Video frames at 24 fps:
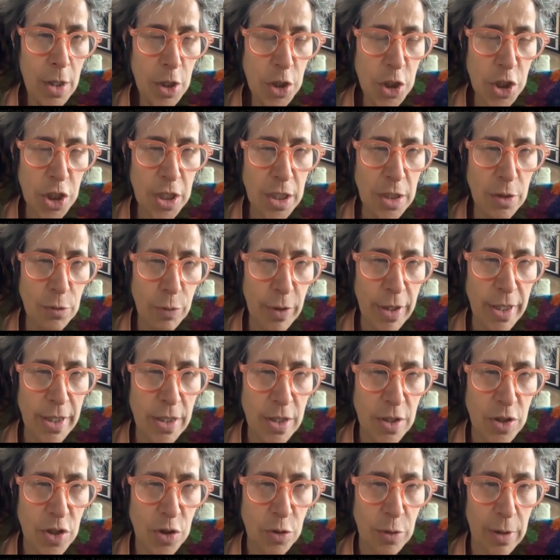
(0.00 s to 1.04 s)
She'd written
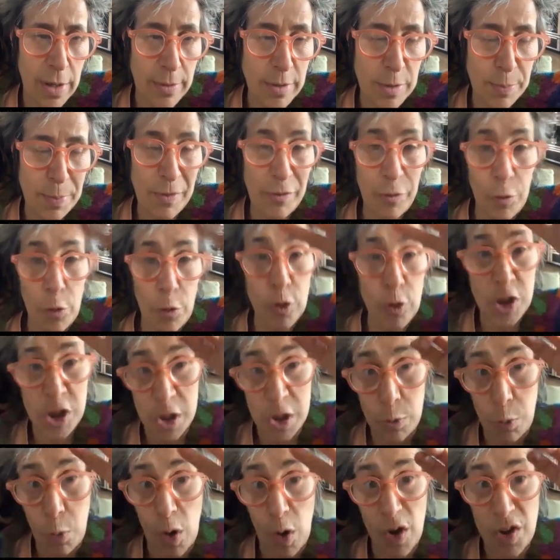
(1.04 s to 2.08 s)
the script. It was before she
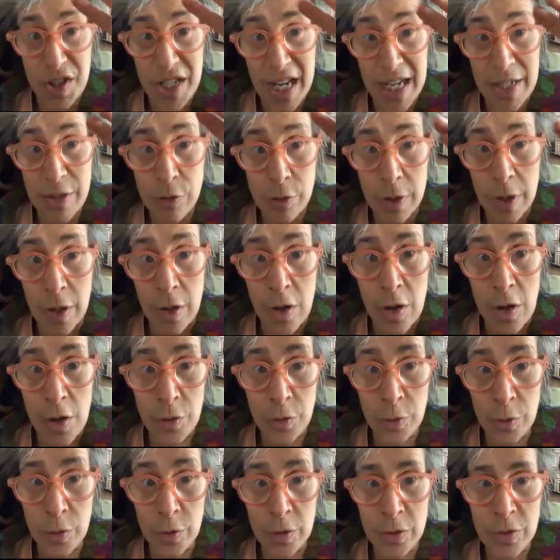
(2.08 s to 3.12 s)
was Andrea
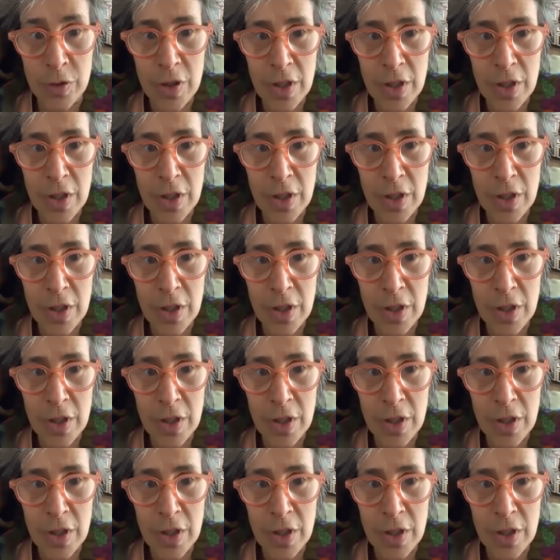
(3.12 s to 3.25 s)
Arnold.